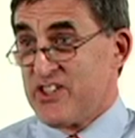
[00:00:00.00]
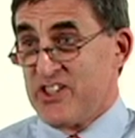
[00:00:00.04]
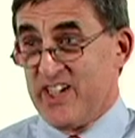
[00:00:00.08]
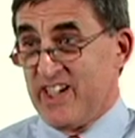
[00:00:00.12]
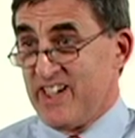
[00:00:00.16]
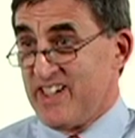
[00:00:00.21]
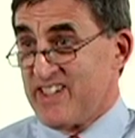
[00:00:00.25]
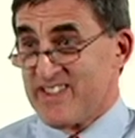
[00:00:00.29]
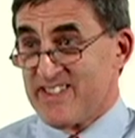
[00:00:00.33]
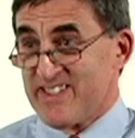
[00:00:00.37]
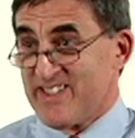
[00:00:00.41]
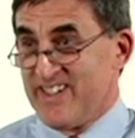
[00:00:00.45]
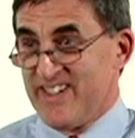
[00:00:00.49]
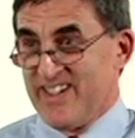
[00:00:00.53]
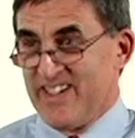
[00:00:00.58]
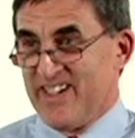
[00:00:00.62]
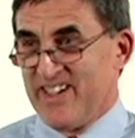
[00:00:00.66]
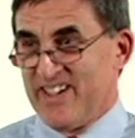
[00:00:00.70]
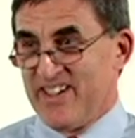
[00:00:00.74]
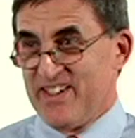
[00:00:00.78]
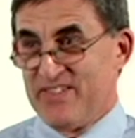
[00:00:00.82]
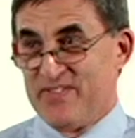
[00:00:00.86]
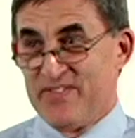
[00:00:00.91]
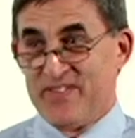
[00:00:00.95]
chance
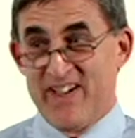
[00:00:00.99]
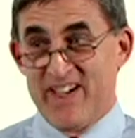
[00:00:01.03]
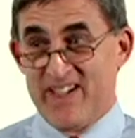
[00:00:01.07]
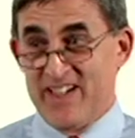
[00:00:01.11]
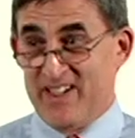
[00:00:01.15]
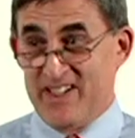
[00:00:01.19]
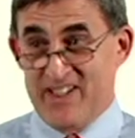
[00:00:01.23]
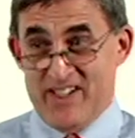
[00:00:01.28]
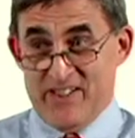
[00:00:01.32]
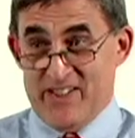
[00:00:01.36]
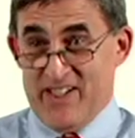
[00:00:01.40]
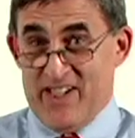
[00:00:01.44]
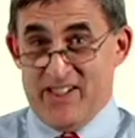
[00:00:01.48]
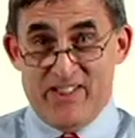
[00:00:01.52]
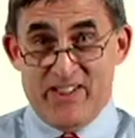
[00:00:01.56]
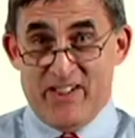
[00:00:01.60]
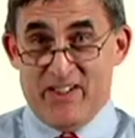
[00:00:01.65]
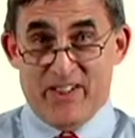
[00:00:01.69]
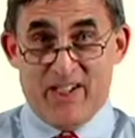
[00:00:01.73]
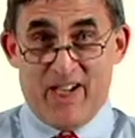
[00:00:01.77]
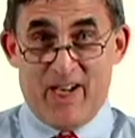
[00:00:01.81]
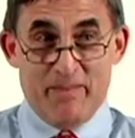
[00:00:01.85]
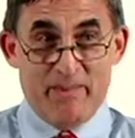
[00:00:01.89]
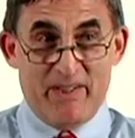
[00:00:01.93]
of finding it, because that's
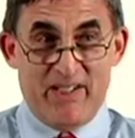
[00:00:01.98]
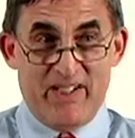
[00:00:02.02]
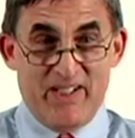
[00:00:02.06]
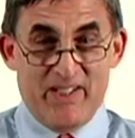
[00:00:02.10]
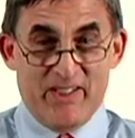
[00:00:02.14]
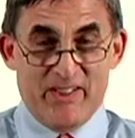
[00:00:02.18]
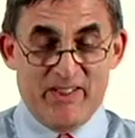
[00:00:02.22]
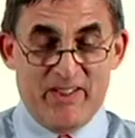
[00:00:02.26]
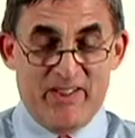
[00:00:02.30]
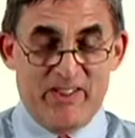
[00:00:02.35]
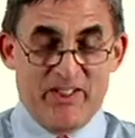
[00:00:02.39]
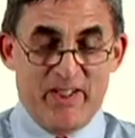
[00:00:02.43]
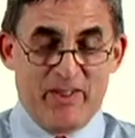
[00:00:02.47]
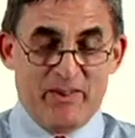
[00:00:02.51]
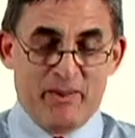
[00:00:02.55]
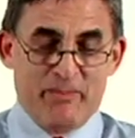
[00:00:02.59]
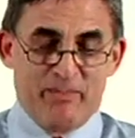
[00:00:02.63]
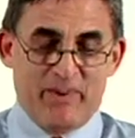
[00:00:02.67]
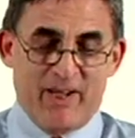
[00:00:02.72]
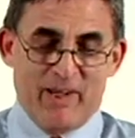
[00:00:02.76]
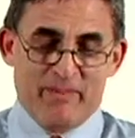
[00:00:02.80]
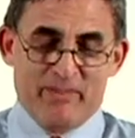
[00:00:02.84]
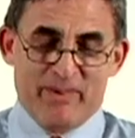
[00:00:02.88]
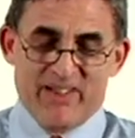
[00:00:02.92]
how common it is in the general
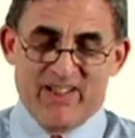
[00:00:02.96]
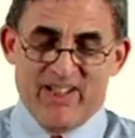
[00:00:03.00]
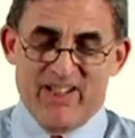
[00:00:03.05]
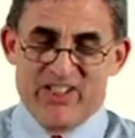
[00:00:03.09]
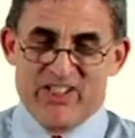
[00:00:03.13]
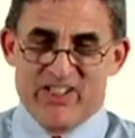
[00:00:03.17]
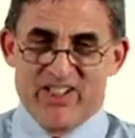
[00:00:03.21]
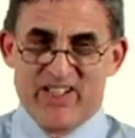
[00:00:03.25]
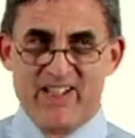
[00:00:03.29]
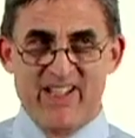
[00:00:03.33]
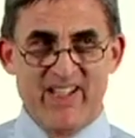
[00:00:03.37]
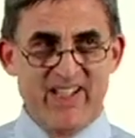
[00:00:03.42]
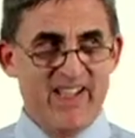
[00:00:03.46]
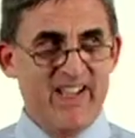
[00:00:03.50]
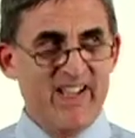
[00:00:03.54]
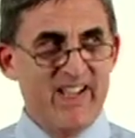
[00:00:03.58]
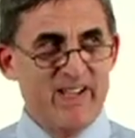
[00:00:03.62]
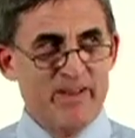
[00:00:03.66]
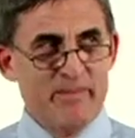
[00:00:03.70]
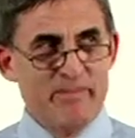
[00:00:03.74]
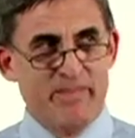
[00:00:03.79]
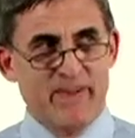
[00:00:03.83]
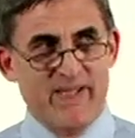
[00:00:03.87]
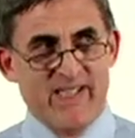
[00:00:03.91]
population.
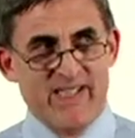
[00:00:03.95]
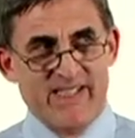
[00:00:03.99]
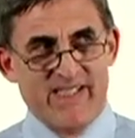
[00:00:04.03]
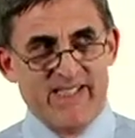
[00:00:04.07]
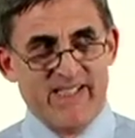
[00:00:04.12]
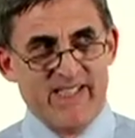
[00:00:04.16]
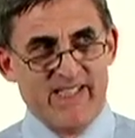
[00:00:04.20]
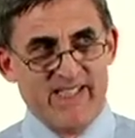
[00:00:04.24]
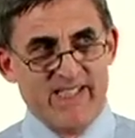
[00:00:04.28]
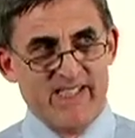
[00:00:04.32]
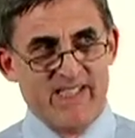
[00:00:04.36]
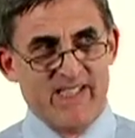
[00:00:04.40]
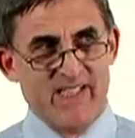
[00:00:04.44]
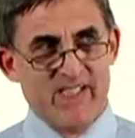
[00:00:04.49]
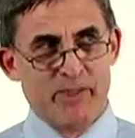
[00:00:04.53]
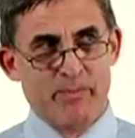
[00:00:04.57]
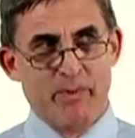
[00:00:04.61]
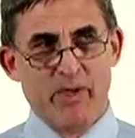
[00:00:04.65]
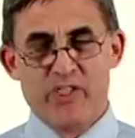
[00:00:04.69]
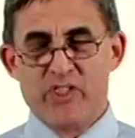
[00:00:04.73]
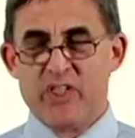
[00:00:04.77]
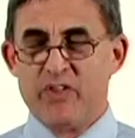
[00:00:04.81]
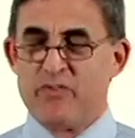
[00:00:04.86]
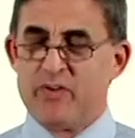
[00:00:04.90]
But
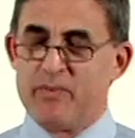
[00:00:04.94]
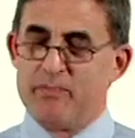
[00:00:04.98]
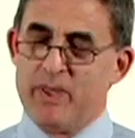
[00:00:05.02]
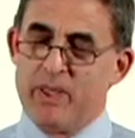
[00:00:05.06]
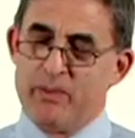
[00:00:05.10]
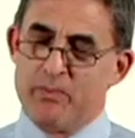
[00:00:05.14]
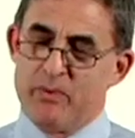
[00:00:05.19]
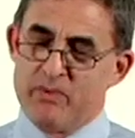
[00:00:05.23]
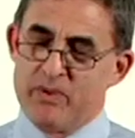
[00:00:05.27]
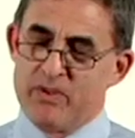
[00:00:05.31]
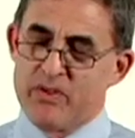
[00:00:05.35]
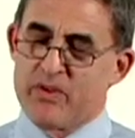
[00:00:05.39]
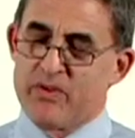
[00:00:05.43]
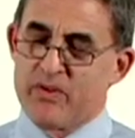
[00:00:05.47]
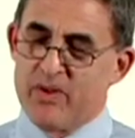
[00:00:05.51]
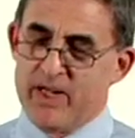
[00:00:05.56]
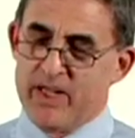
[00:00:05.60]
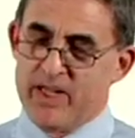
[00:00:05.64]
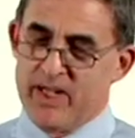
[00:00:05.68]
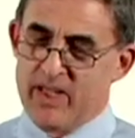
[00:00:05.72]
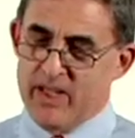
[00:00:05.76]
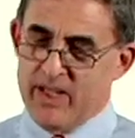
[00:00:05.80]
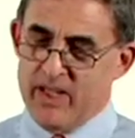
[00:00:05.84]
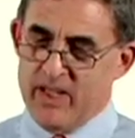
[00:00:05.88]
especially for people with
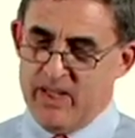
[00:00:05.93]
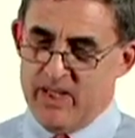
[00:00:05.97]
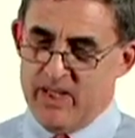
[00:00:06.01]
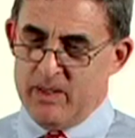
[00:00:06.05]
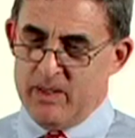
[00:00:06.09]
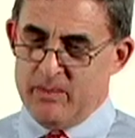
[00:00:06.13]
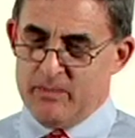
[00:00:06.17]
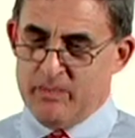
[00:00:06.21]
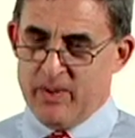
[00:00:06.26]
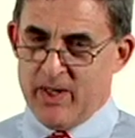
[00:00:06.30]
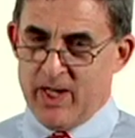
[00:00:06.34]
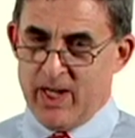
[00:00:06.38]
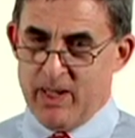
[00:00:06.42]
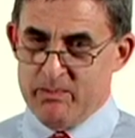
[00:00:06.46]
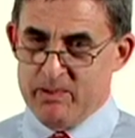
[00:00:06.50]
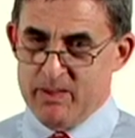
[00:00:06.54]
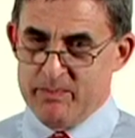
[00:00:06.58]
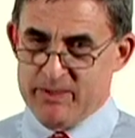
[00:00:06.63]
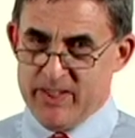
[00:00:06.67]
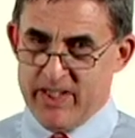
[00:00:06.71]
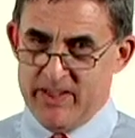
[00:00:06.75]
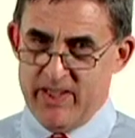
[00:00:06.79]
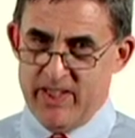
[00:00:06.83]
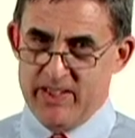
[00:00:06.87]
chronic
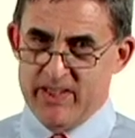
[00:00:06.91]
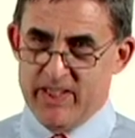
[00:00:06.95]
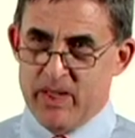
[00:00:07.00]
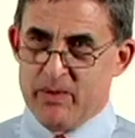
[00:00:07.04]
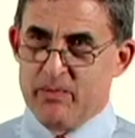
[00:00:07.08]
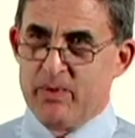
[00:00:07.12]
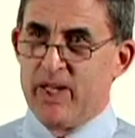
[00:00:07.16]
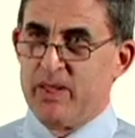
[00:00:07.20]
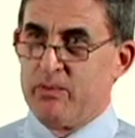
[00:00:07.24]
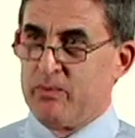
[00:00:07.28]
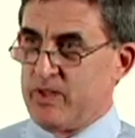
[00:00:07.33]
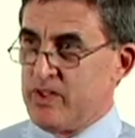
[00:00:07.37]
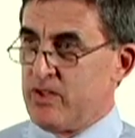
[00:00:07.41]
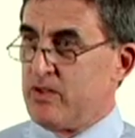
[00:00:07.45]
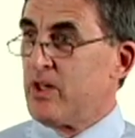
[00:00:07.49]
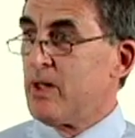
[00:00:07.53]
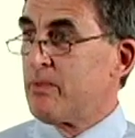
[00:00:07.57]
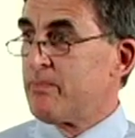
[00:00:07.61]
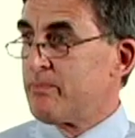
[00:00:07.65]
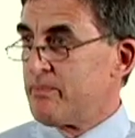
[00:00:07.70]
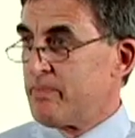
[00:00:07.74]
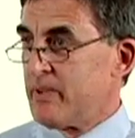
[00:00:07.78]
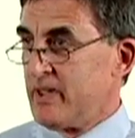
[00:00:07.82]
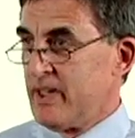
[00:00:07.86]
problems, I think that rate would go
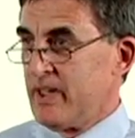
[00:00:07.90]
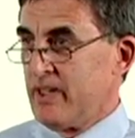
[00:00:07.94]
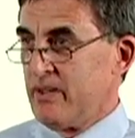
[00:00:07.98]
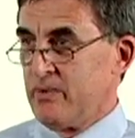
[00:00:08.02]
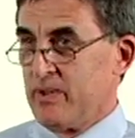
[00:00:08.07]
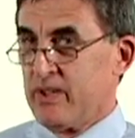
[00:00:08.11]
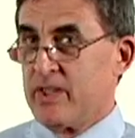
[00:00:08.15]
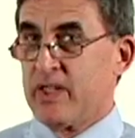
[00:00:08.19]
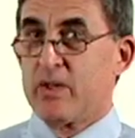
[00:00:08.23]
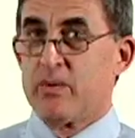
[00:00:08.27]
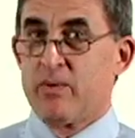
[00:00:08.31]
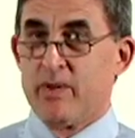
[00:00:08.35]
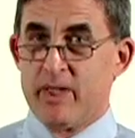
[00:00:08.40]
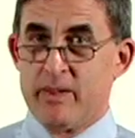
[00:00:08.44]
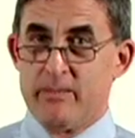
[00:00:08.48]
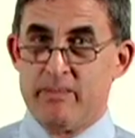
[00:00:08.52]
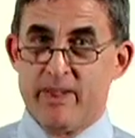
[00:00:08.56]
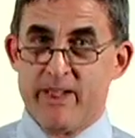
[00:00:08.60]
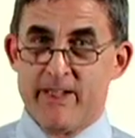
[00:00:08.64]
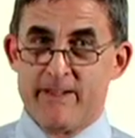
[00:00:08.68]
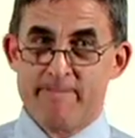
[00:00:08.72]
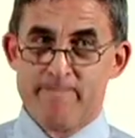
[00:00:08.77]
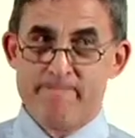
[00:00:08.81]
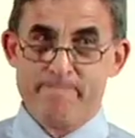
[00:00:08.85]
up really quite a
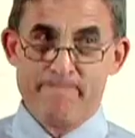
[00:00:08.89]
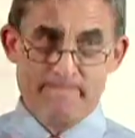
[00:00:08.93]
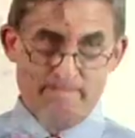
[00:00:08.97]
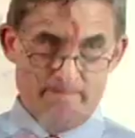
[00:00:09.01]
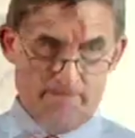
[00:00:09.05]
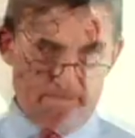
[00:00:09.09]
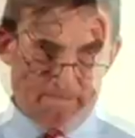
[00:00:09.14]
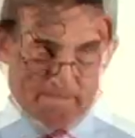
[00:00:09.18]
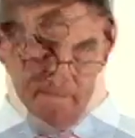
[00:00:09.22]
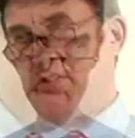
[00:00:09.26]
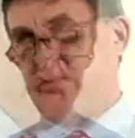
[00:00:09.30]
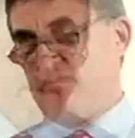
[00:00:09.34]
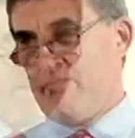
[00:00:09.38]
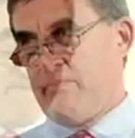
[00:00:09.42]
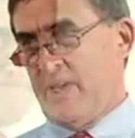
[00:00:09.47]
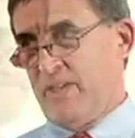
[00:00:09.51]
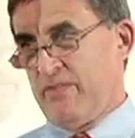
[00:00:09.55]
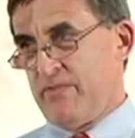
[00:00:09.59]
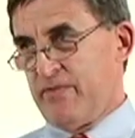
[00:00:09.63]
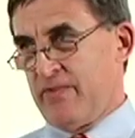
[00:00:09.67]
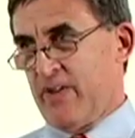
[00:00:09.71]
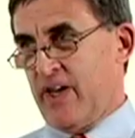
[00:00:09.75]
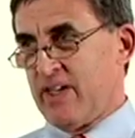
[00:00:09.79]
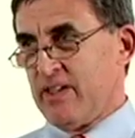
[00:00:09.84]
bit.
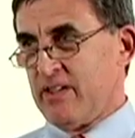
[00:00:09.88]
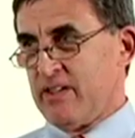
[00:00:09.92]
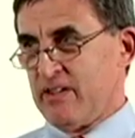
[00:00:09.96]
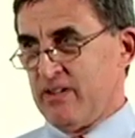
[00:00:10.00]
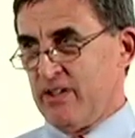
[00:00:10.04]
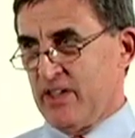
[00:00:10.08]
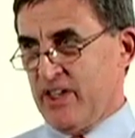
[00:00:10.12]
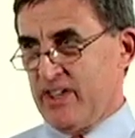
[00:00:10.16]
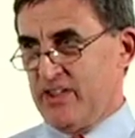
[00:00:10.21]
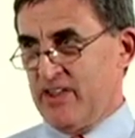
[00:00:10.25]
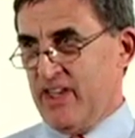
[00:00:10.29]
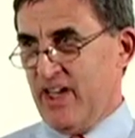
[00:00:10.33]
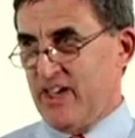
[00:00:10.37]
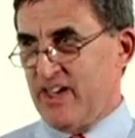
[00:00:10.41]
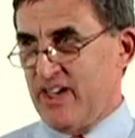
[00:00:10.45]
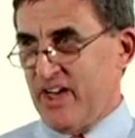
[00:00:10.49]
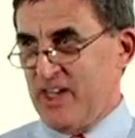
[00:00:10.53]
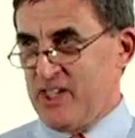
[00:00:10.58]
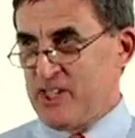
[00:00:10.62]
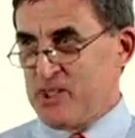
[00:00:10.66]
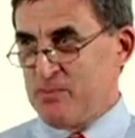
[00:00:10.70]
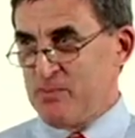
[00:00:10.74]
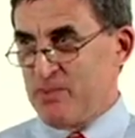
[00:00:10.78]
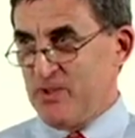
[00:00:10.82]
My final look at that
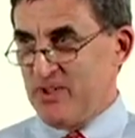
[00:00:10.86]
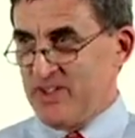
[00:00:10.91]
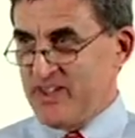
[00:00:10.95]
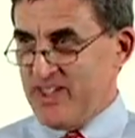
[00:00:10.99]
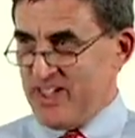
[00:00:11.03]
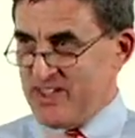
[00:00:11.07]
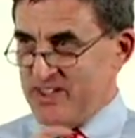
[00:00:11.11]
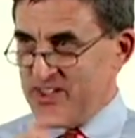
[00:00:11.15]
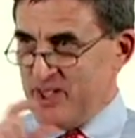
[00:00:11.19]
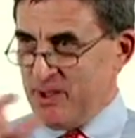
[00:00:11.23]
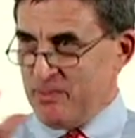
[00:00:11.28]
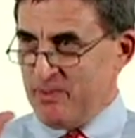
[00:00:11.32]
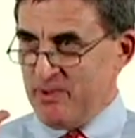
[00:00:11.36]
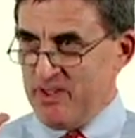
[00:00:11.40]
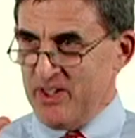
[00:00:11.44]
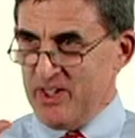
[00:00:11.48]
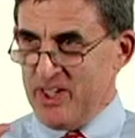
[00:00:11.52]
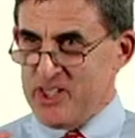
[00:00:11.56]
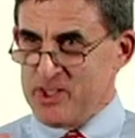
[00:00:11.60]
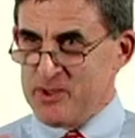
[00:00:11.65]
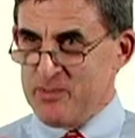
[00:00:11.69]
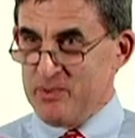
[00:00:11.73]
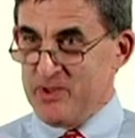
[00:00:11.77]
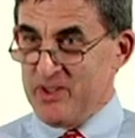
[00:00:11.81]
iceberg, that tip of the
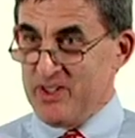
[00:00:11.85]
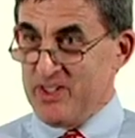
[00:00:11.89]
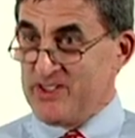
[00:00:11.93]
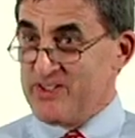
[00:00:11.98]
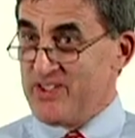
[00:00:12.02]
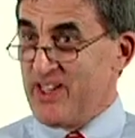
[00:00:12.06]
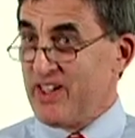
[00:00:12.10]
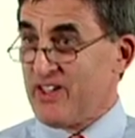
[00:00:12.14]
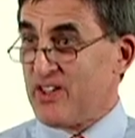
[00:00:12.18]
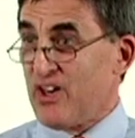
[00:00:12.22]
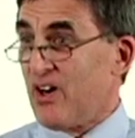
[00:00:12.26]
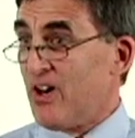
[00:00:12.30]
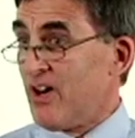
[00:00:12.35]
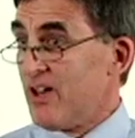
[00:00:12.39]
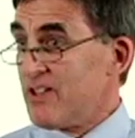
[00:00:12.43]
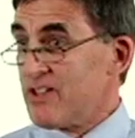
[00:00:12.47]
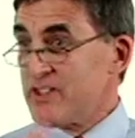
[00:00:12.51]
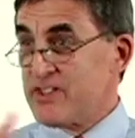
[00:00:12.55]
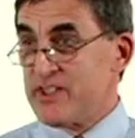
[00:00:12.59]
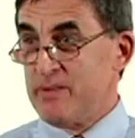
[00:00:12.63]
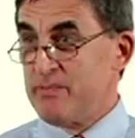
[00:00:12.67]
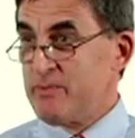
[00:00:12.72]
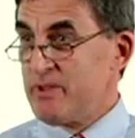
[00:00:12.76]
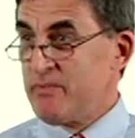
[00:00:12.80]
iceberg, is like all
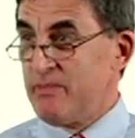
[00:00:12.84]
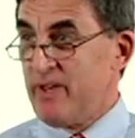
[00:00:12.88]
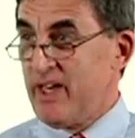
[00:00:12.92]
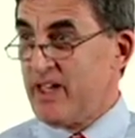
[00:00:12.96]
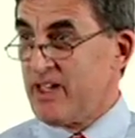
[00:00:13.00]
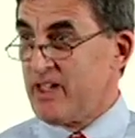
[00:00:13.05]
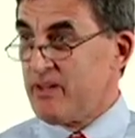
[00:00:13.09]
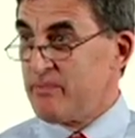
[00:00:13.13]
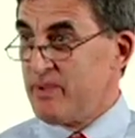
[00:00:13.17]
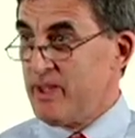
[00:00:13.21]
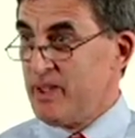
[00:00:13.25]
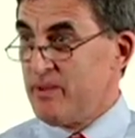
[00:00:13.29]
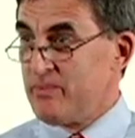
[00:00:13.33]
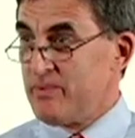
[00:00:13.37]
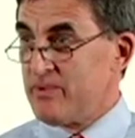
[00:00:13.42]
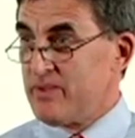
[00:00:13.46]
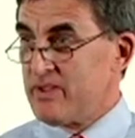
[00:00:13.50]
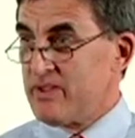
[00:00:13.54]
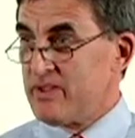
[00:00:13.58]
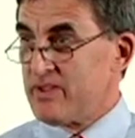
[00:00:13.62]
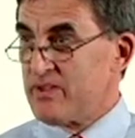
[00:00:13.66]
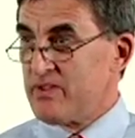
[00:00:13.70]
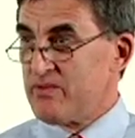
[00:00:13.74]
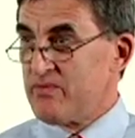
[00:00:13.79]
the symptomatic
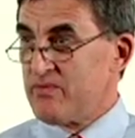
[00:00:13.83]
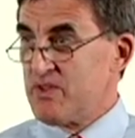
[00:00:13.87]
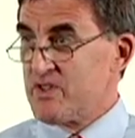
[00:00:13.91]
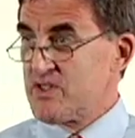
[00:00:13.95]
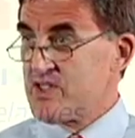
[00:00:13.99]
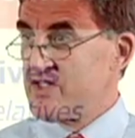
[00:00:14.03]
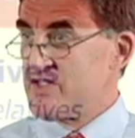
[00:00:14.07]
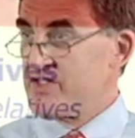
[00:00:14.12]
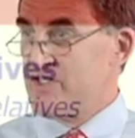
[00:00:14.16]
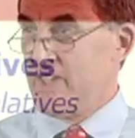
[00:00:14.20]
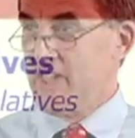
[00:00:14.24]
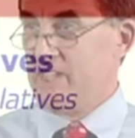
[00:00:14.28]
people versus the